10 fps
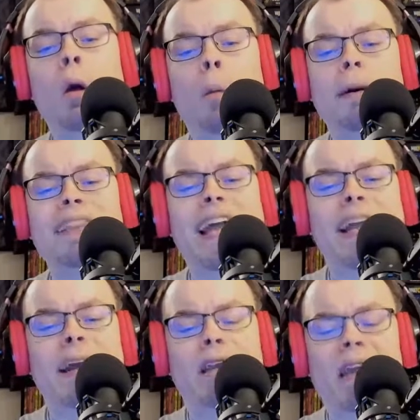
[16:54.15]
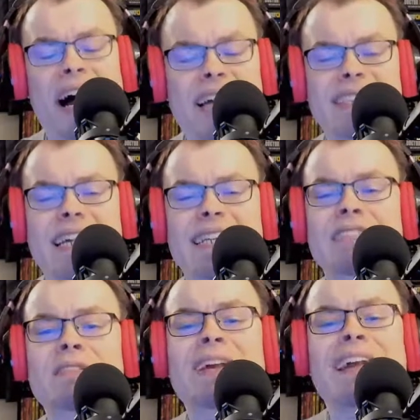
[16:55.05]
But they utilize
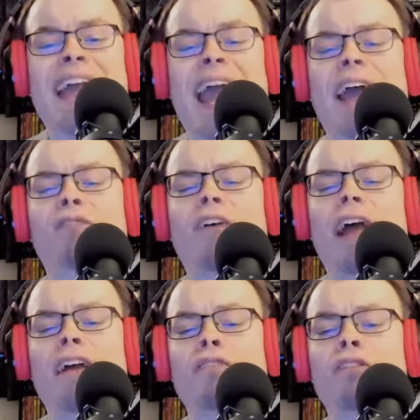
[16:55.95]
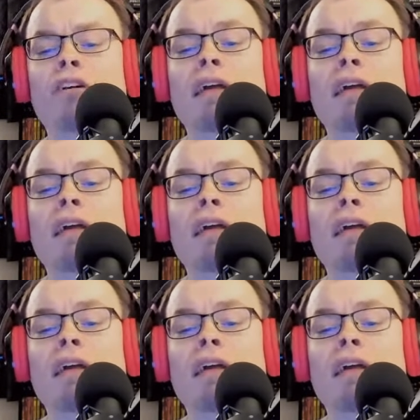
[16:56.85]
this kayfabe